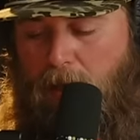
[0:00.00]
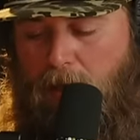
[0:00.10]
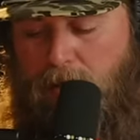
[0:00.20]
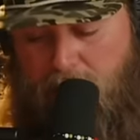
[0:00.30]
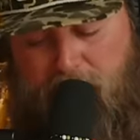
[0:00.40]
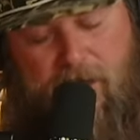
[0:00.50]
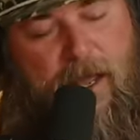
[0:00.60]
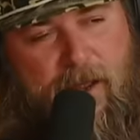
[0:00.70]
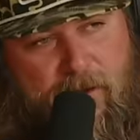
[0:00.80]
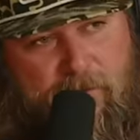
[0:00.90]
This
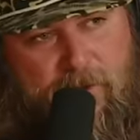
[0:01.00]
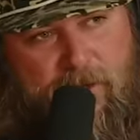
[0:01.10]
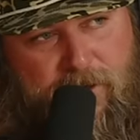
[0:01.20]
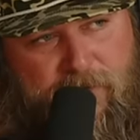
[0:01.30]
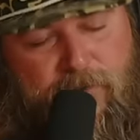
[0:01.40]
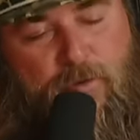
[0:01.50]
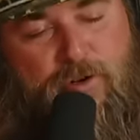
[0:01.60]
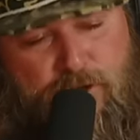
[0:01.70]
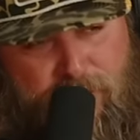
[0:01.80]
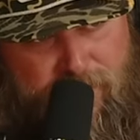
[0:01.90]
coyote, for
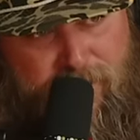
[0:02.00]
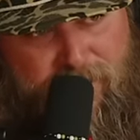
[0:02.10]
sure,